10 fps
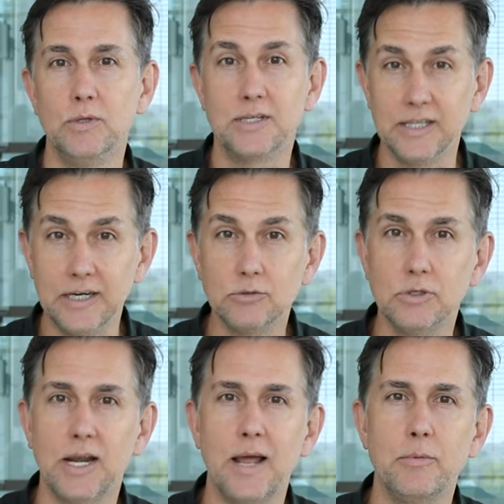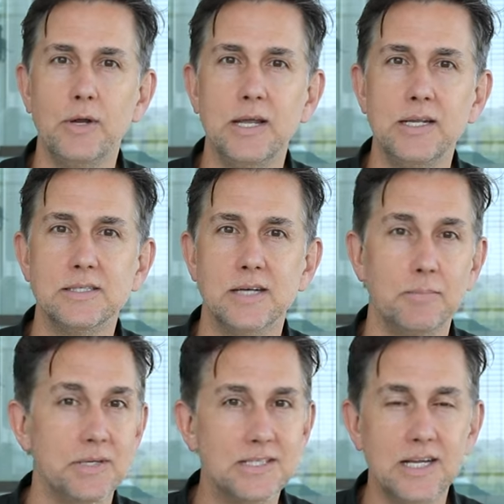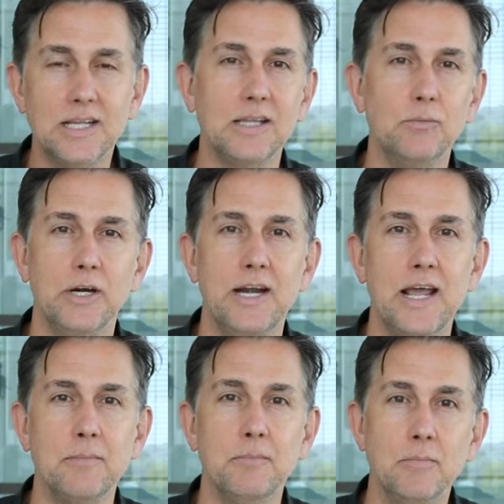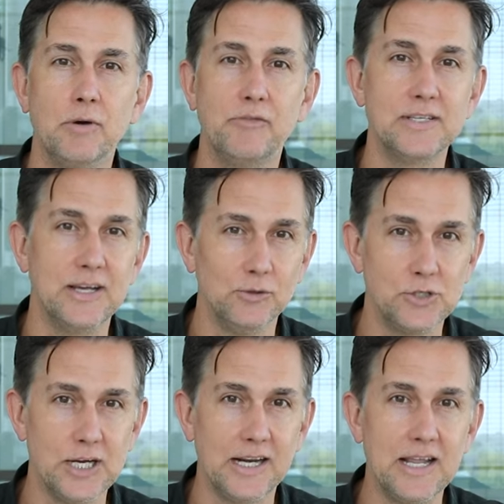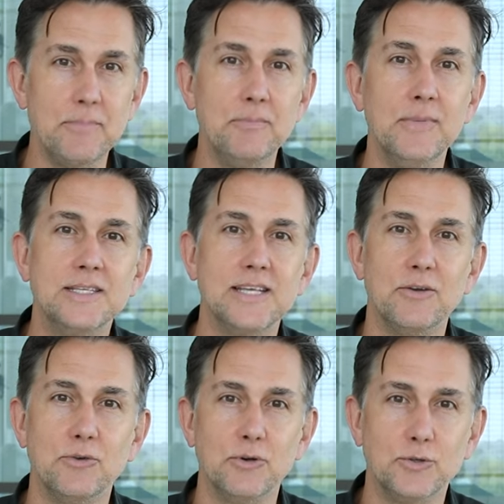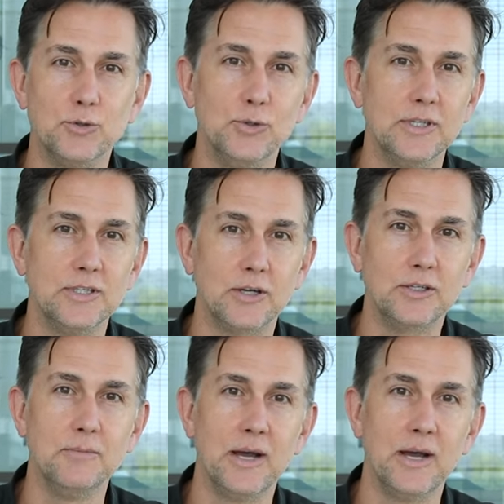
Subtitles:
with clinical collaborators, and I particularly want to name Professor Elgin Lim, Sandra O'Toole and Dr.